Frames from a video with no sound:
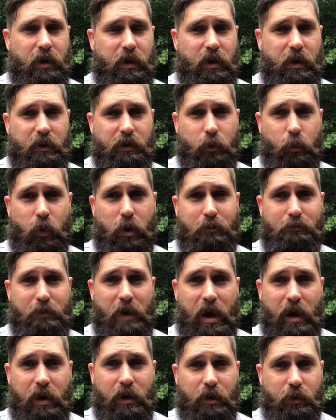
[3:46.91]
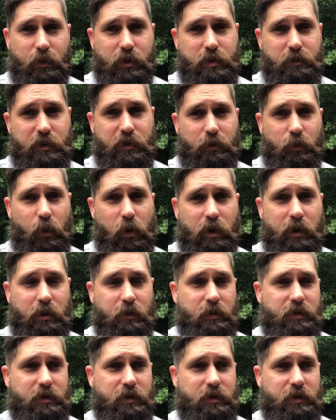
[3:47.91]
and the word ma, which means what,